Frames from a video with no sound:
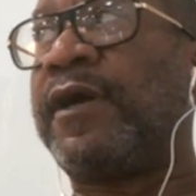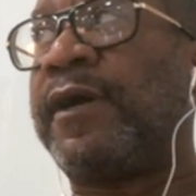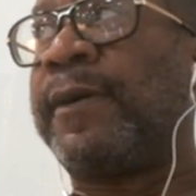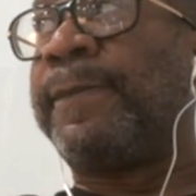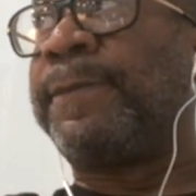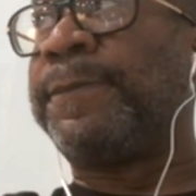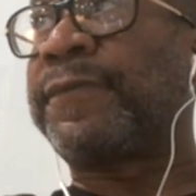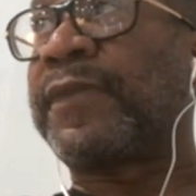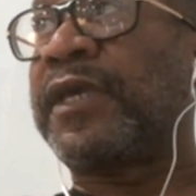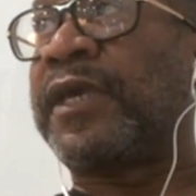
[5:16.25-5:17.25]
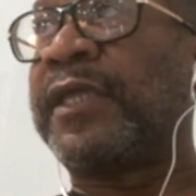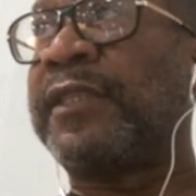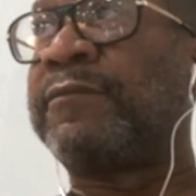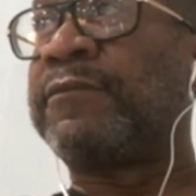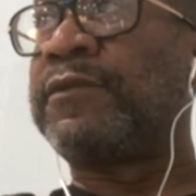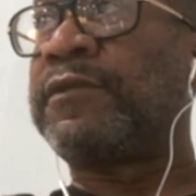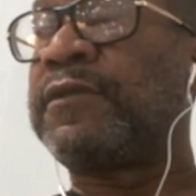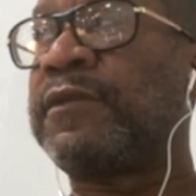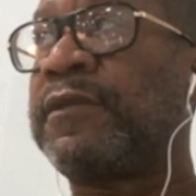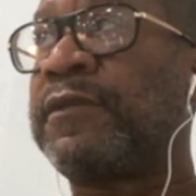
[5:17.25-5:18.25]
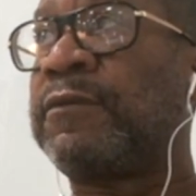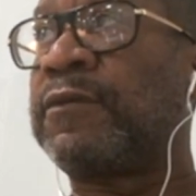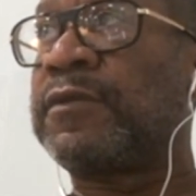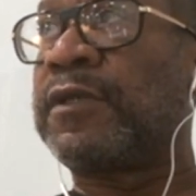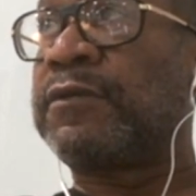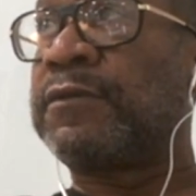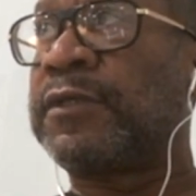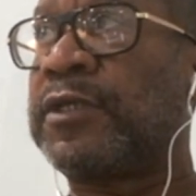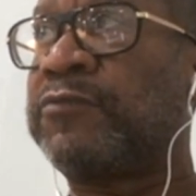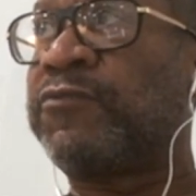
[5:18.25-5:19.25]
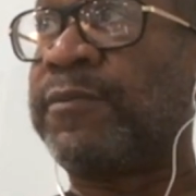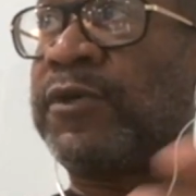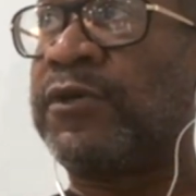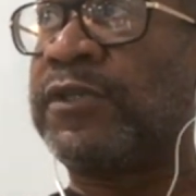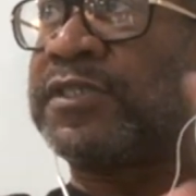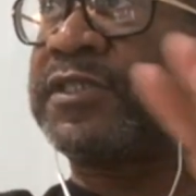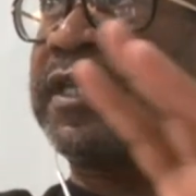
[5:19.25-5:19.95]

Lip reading: And from an early